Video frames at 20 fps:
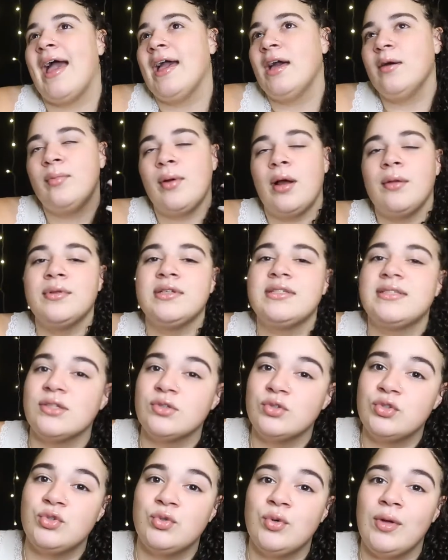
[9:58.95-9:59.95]
I could probably
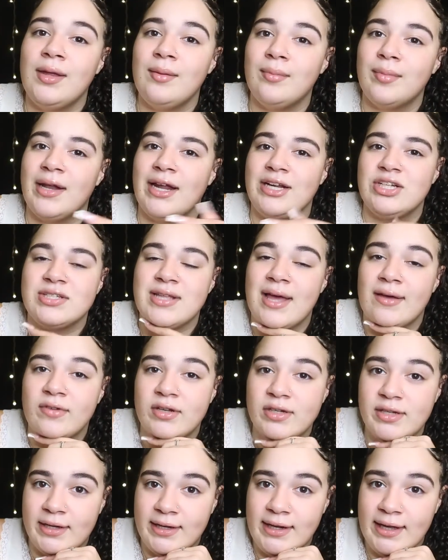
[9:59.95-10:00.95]
still do it, but I just
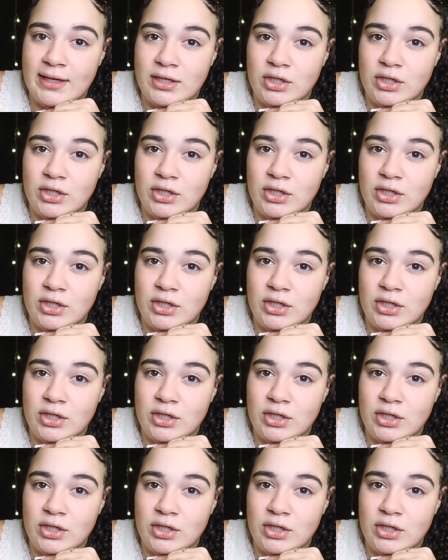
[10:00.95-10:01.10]
haven't done it